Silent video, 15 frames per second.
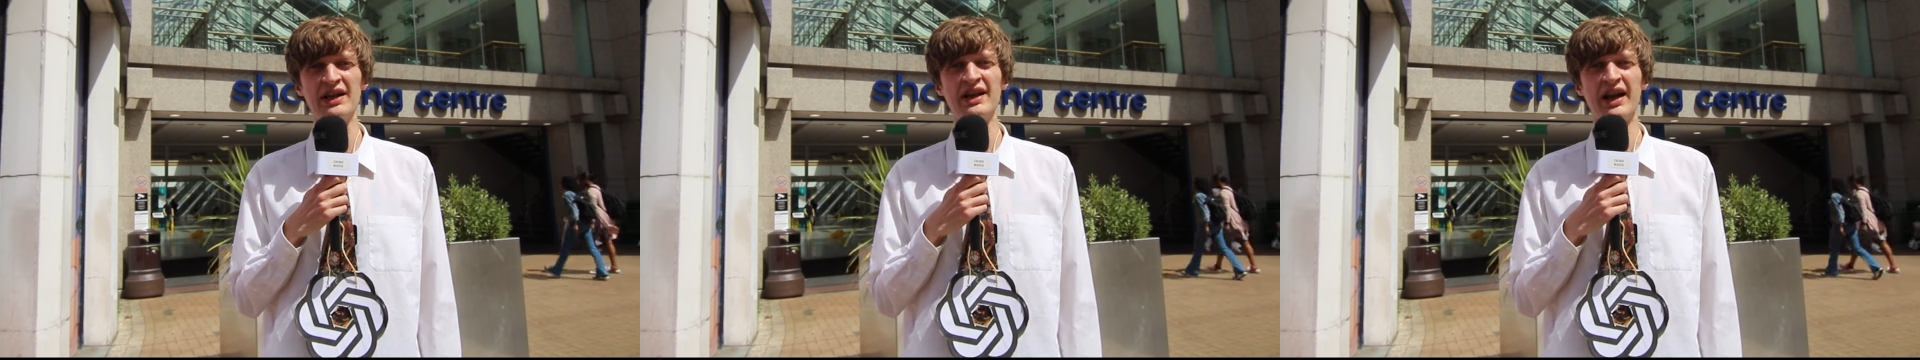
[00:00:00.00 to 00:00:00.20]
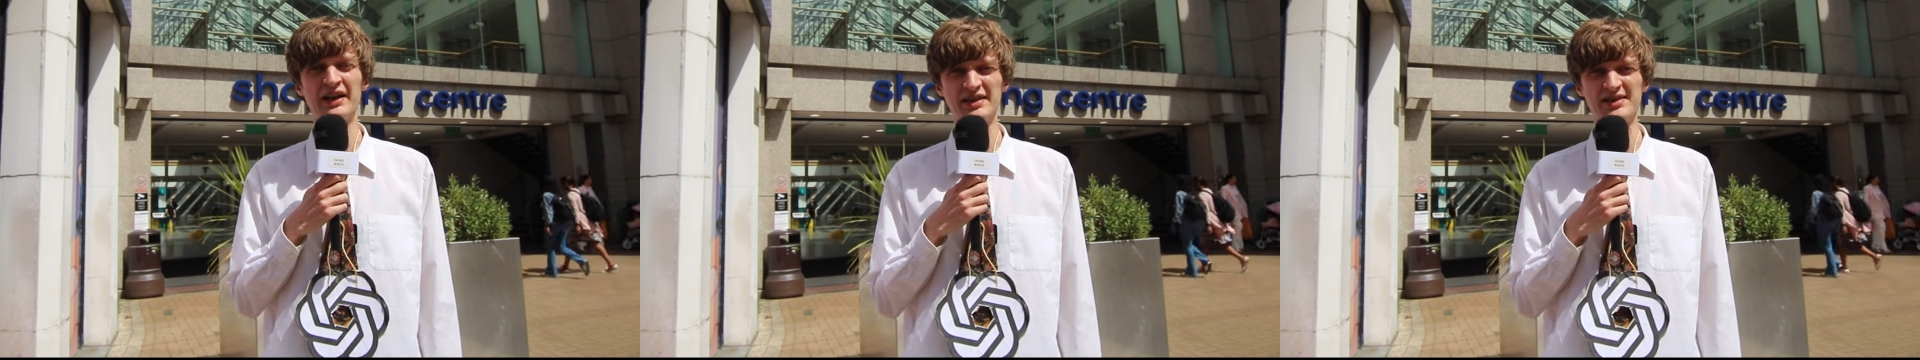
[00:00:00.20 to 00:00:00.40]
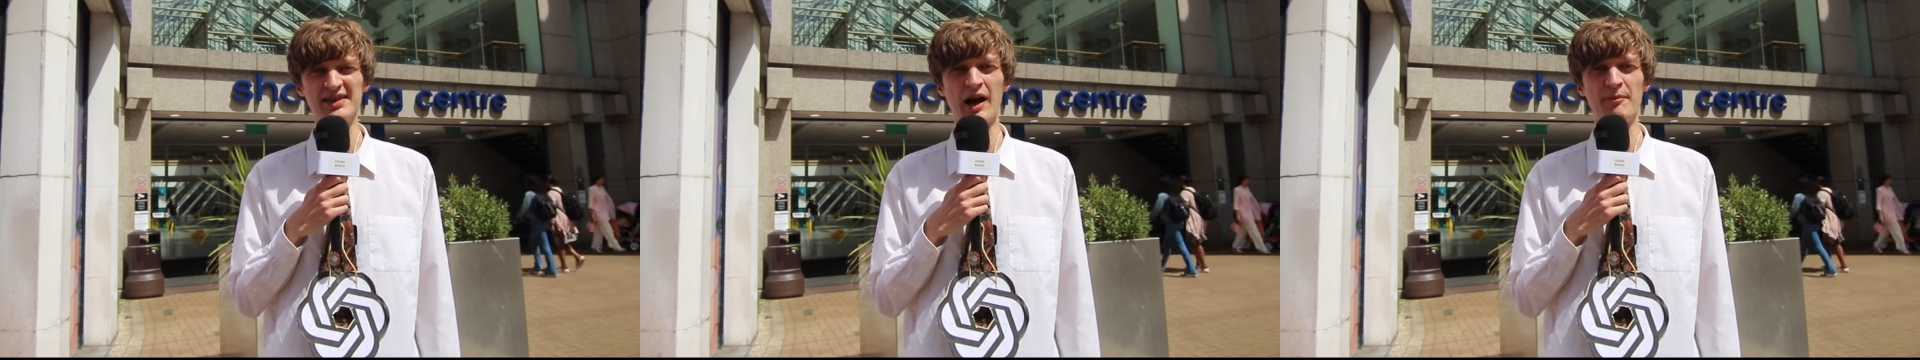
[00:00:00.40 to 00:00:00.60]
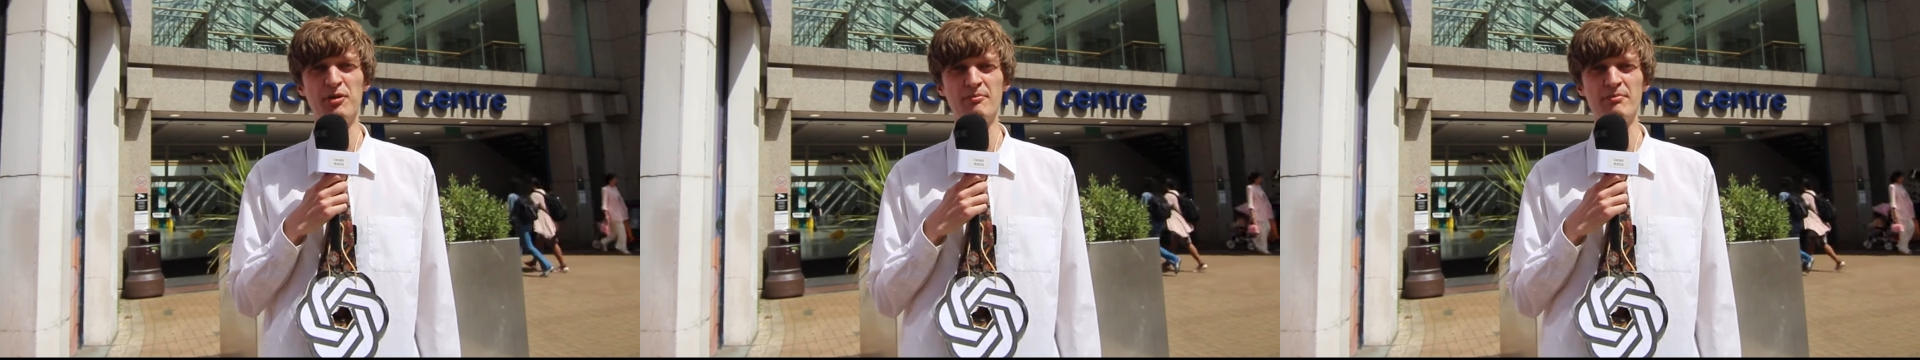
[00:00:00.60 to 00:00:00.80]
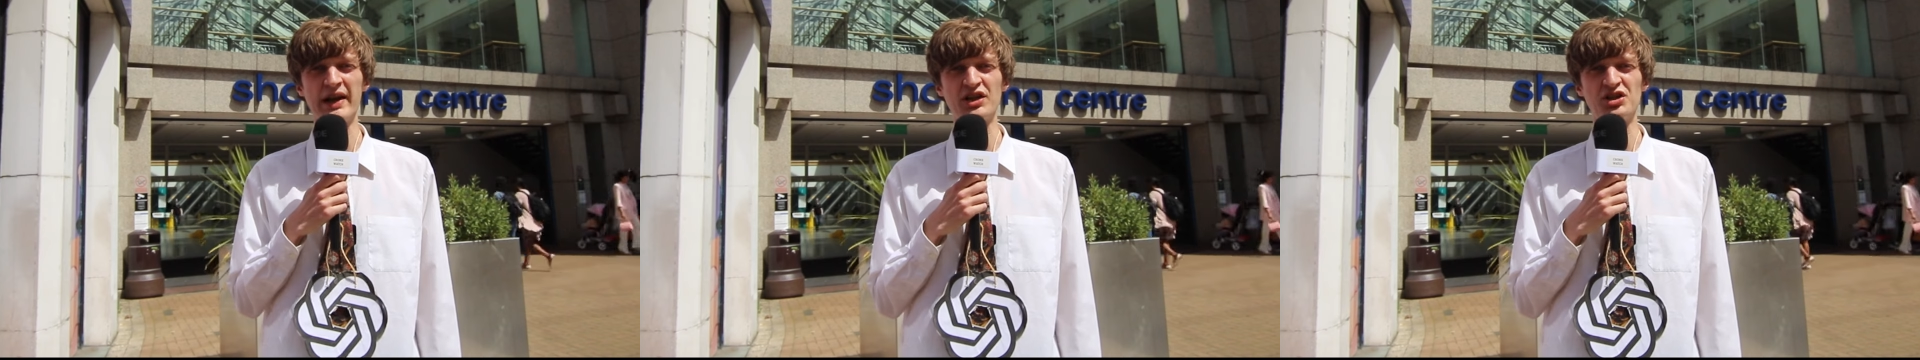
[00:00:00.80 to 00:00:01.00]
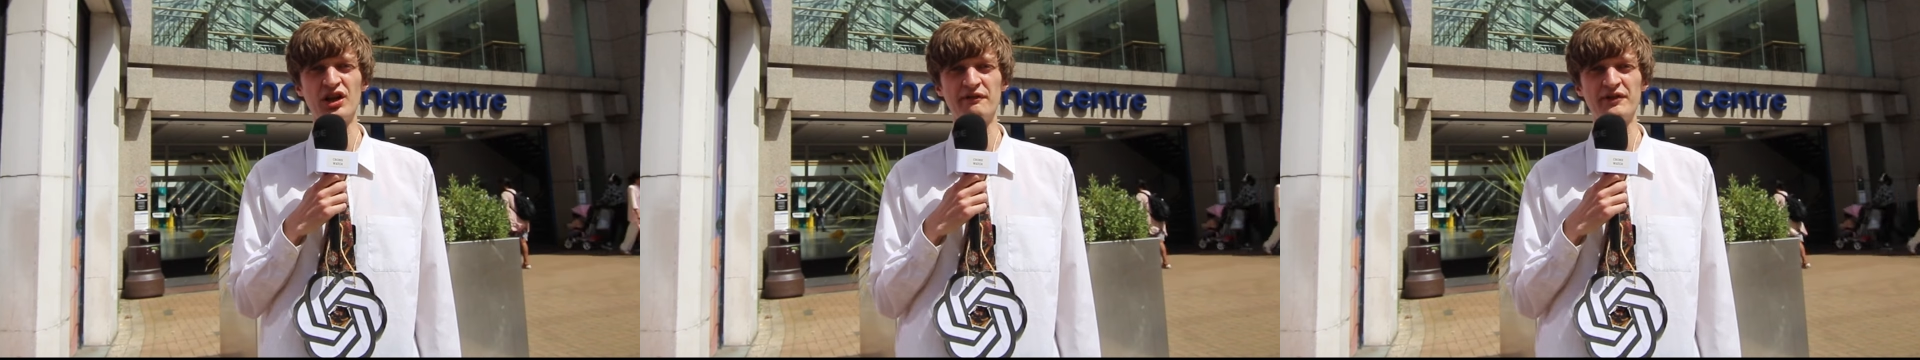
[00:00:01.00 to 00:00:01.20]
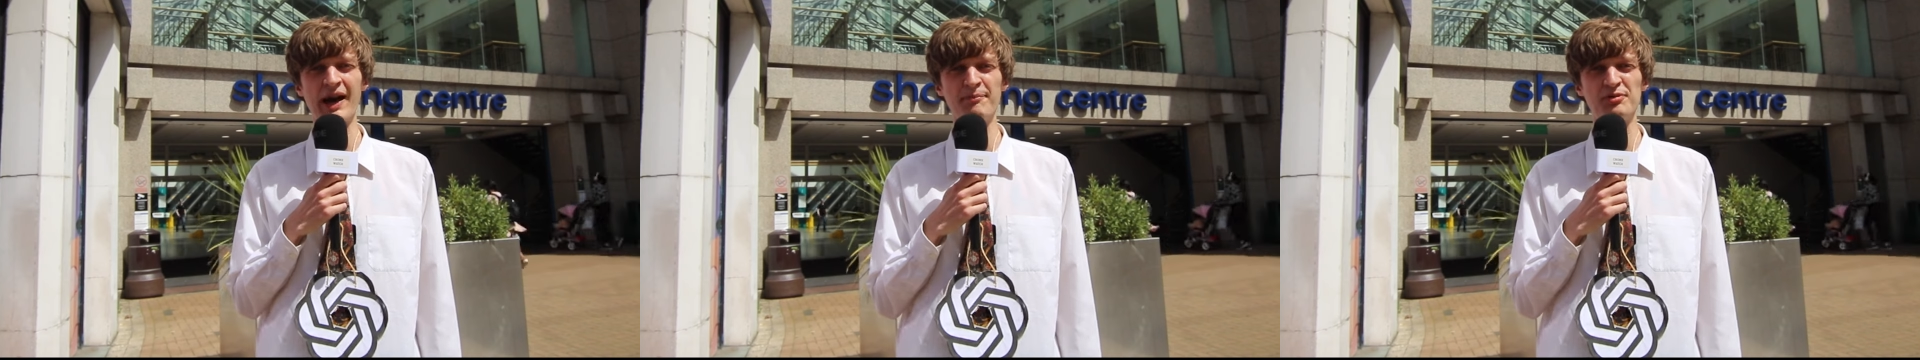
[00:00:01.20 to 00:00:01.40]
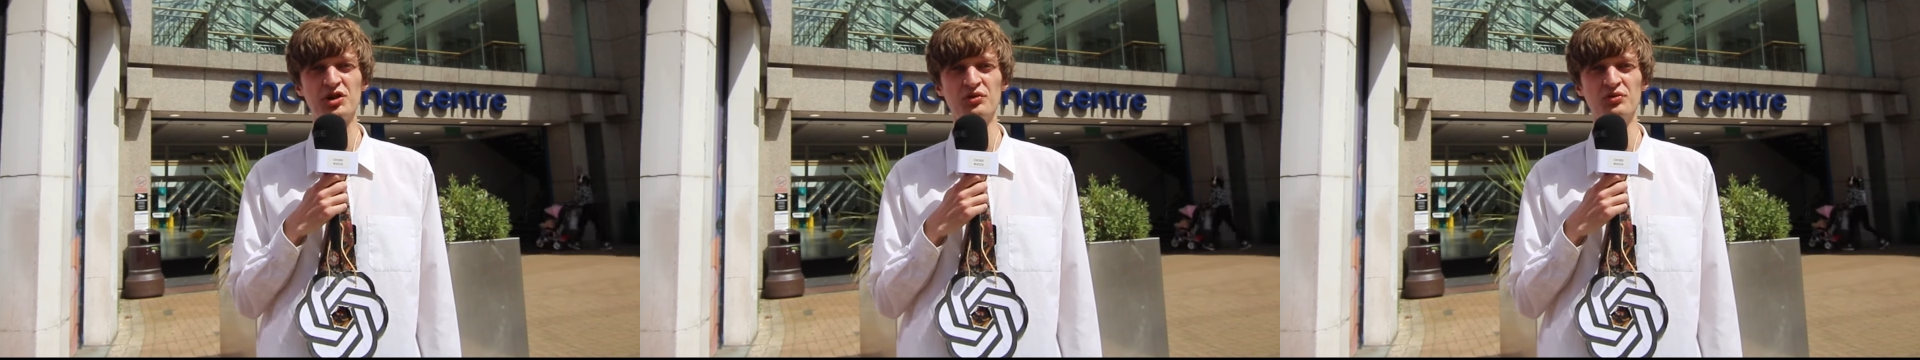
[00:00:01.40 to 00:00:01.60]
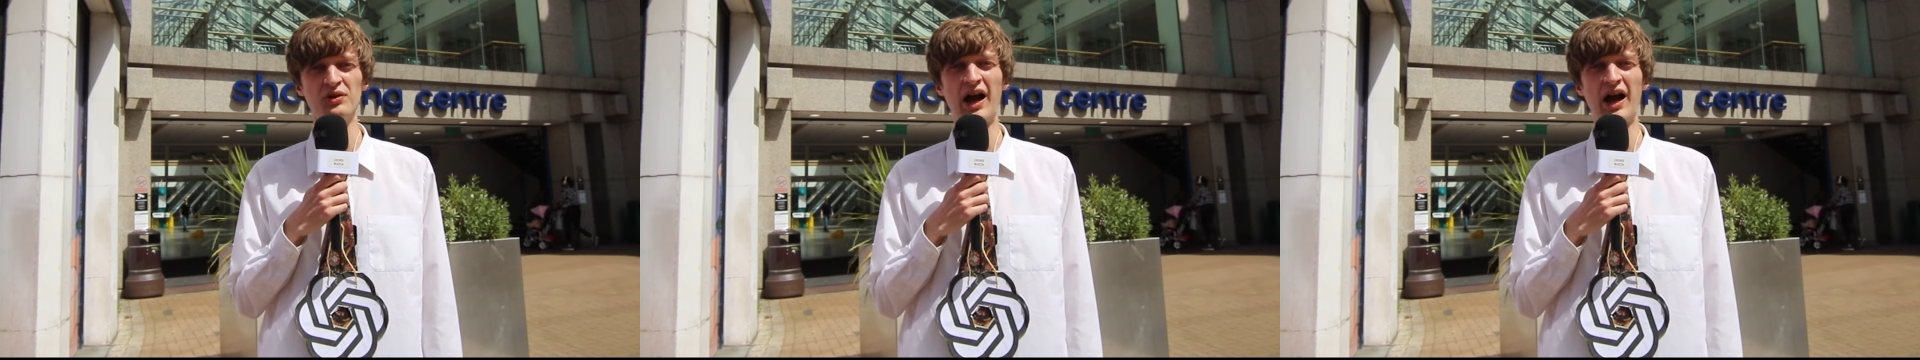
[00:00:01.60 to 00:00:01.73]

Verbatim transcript: and has set up a makeshift capital